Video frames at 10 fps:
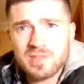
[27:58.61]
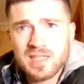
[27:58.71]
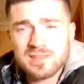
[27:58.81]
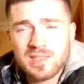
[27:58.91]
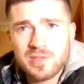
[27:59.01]

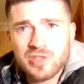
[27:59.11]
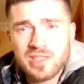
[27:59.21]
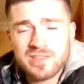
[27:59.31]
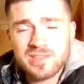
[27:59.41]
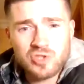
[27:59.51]
last time I
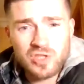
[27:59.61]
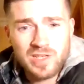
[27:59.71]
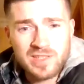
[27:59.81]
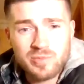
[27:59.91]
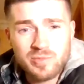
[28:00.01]
checked,
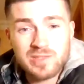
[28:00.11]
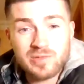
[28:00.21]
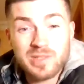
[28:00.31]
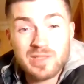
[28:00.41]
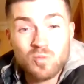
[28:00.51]
July
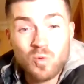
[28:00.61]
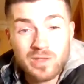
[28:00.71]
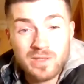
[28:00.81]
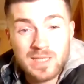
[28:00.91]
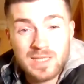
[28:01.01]
2021,